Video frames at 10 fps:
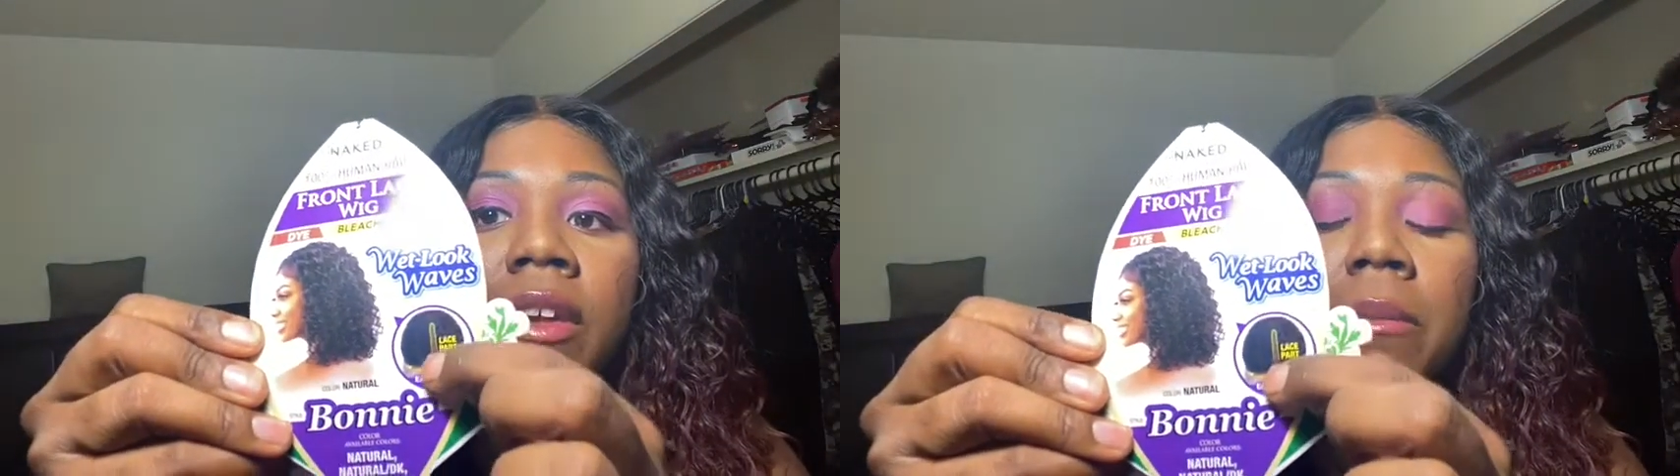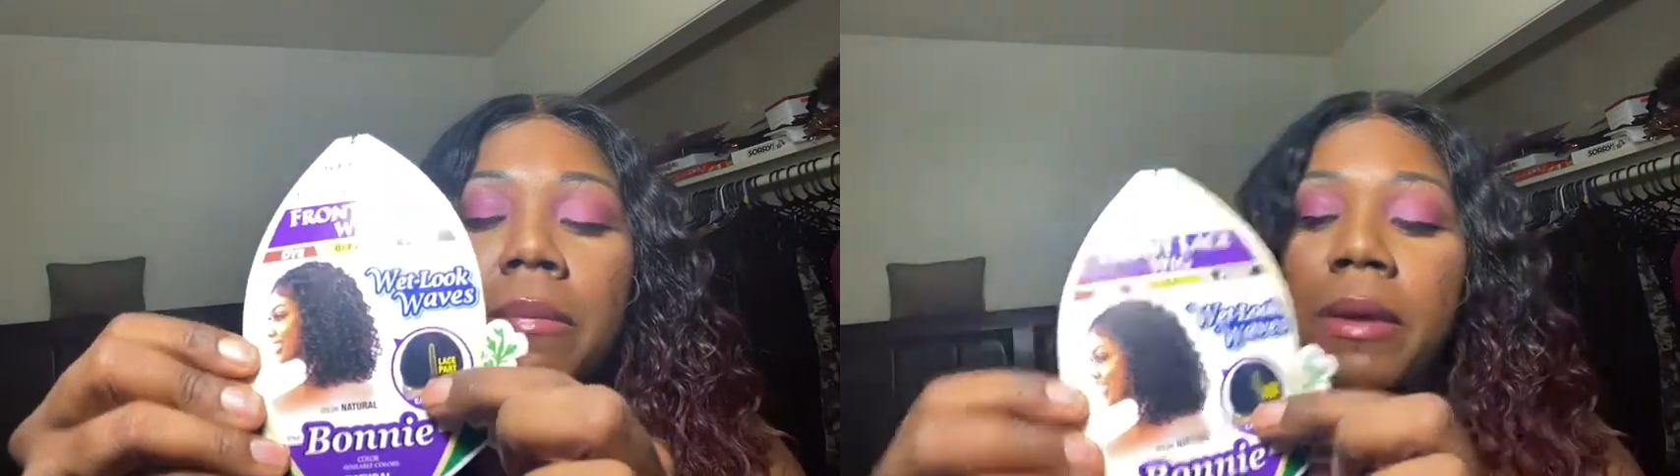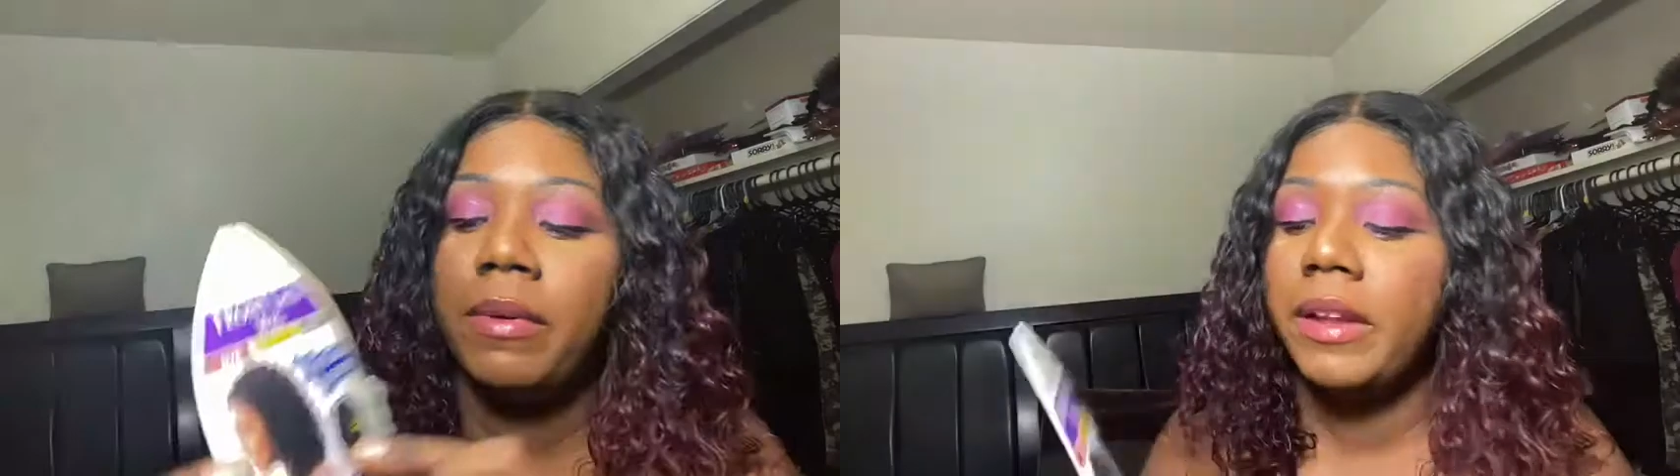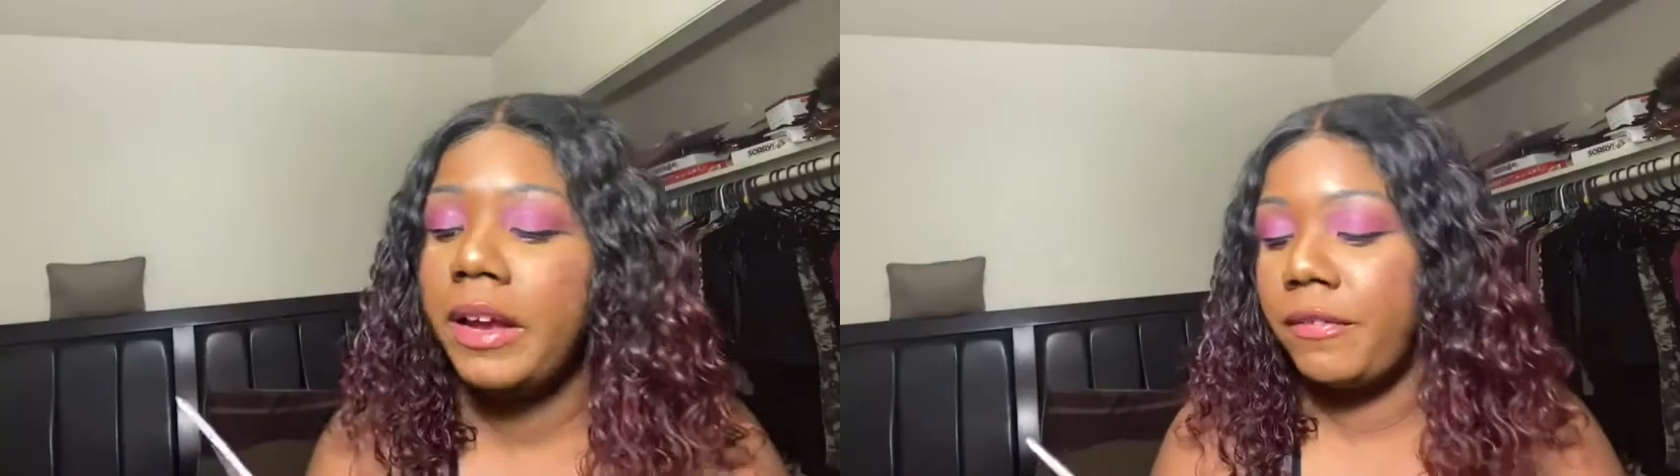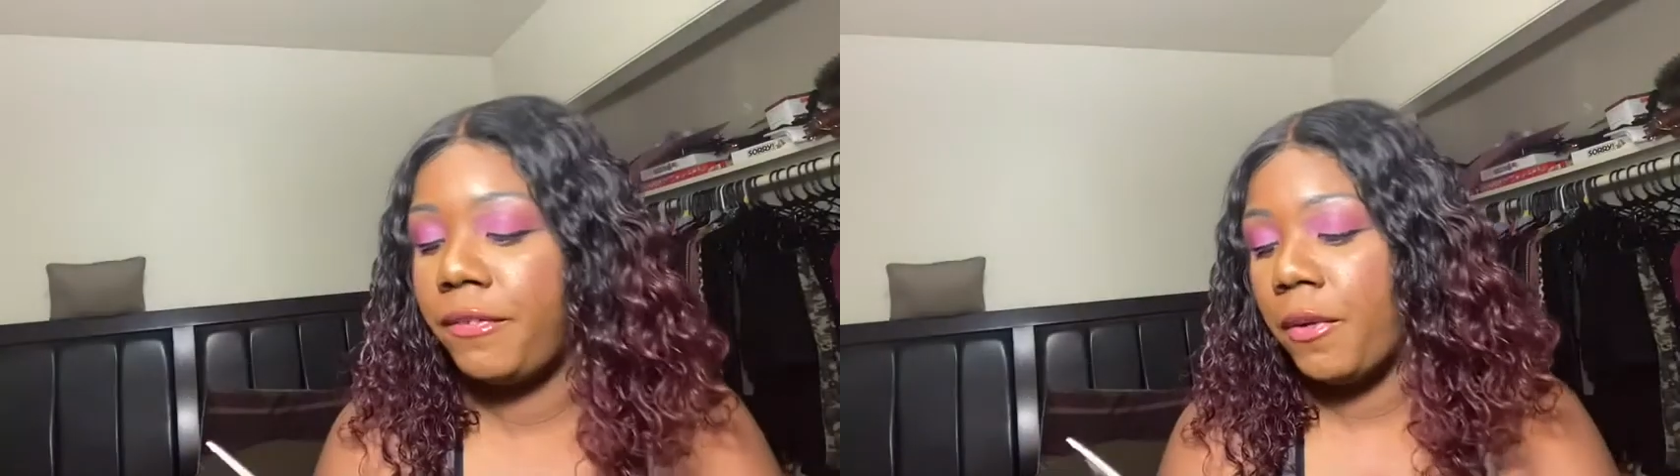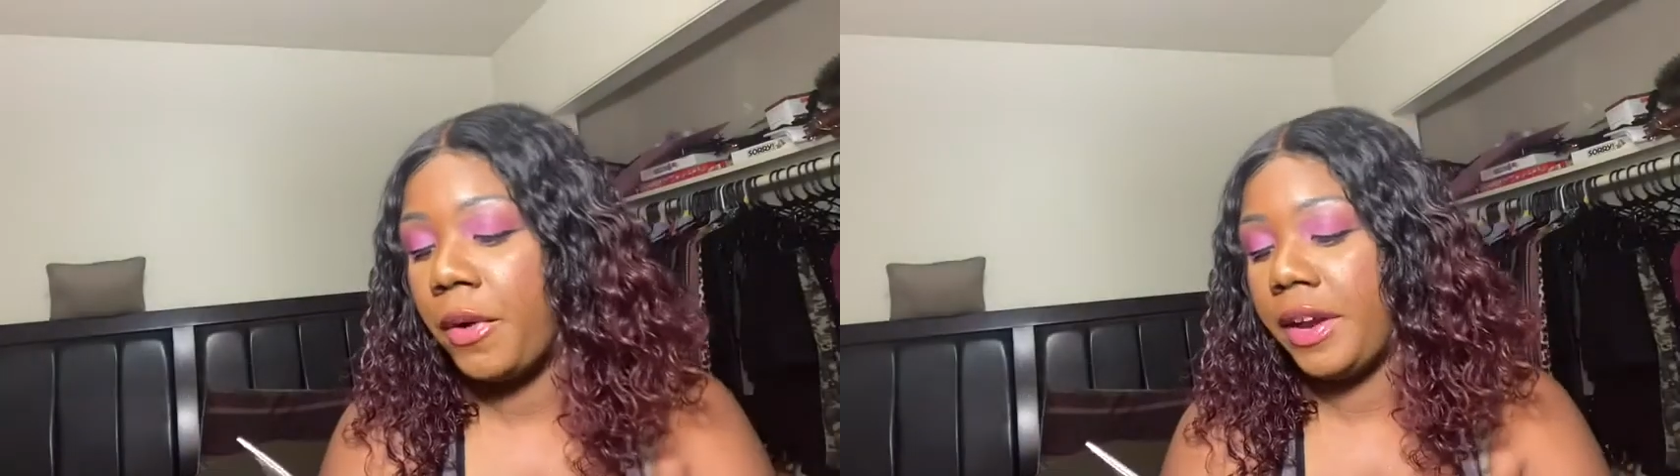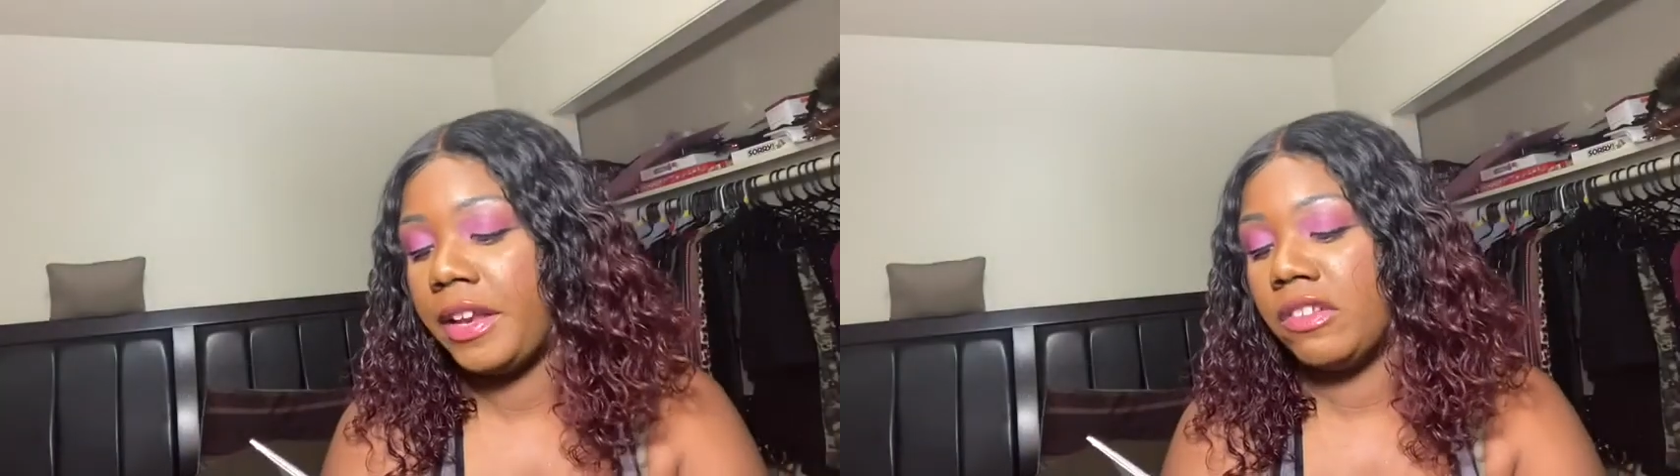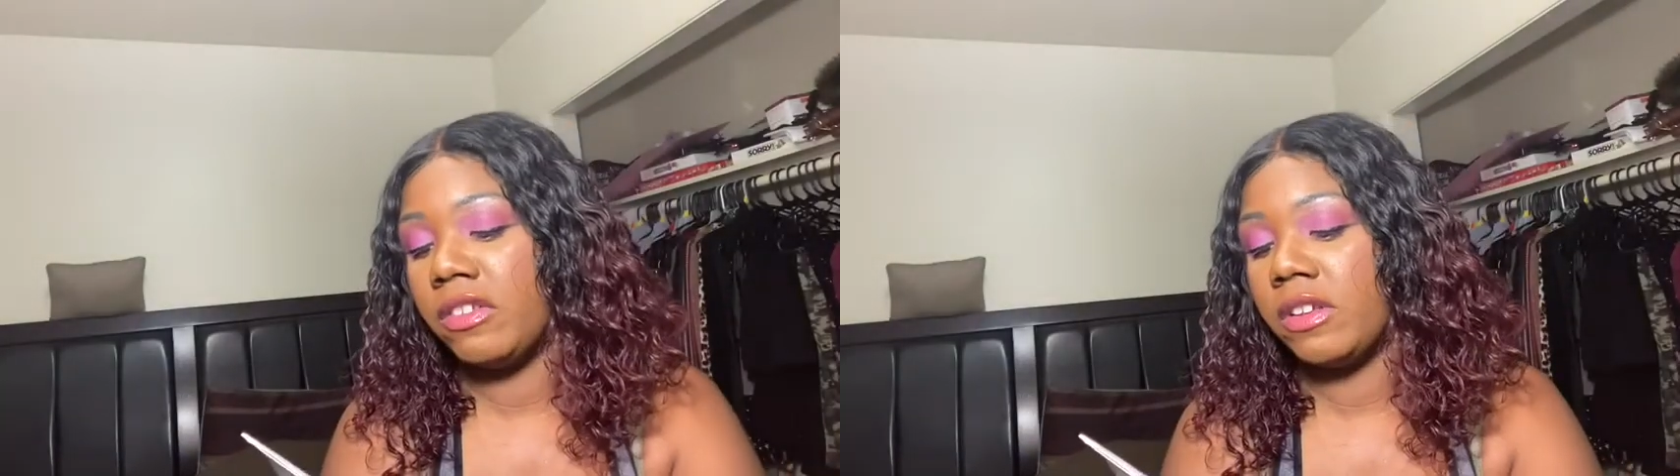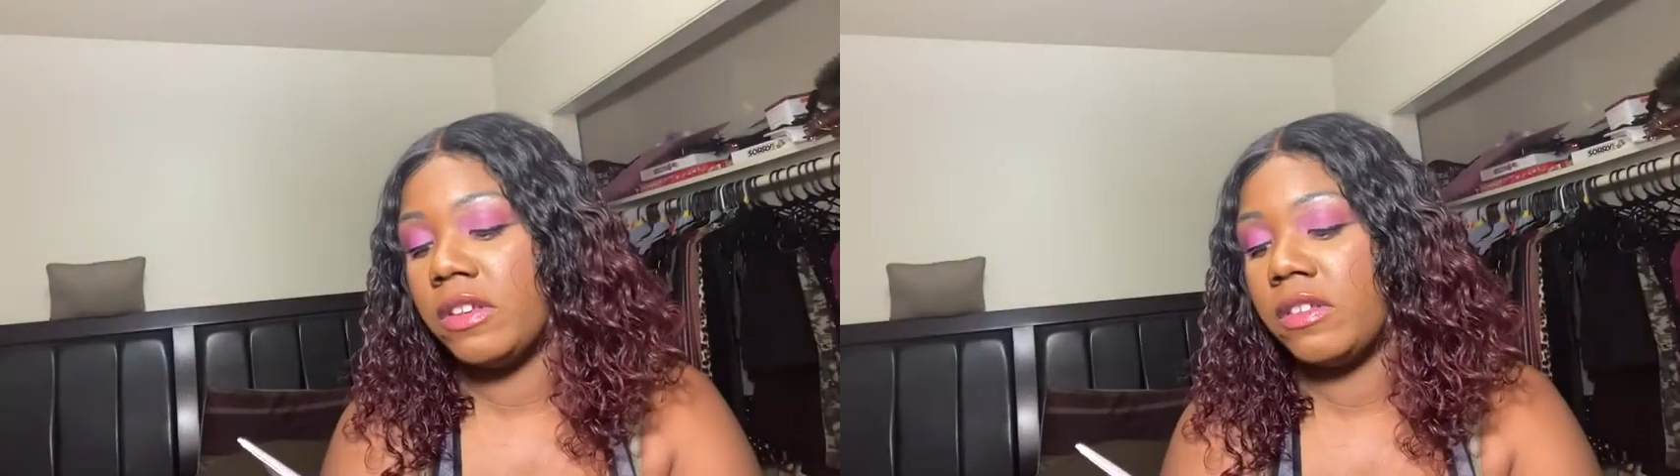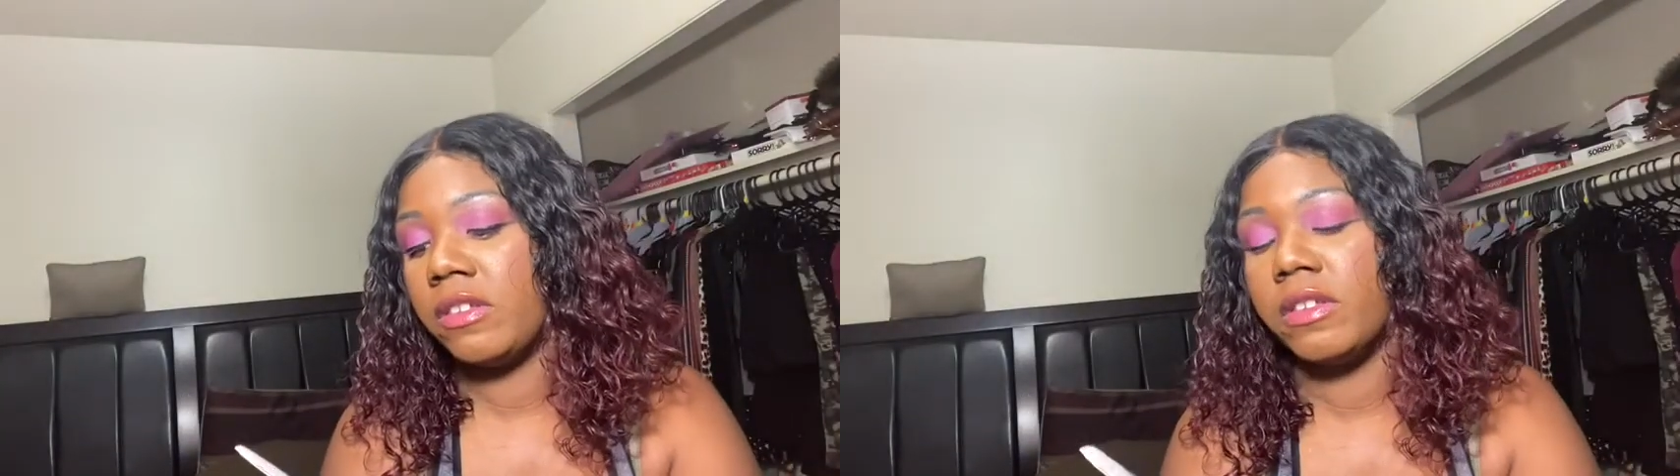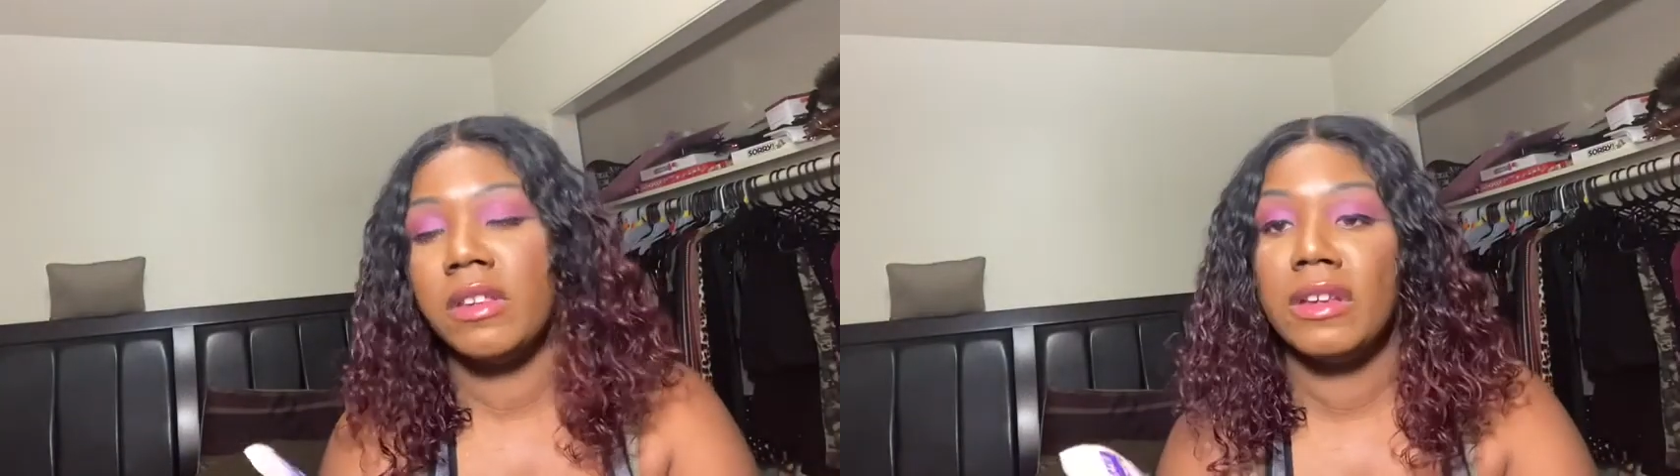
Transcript: maybe like 4 inches,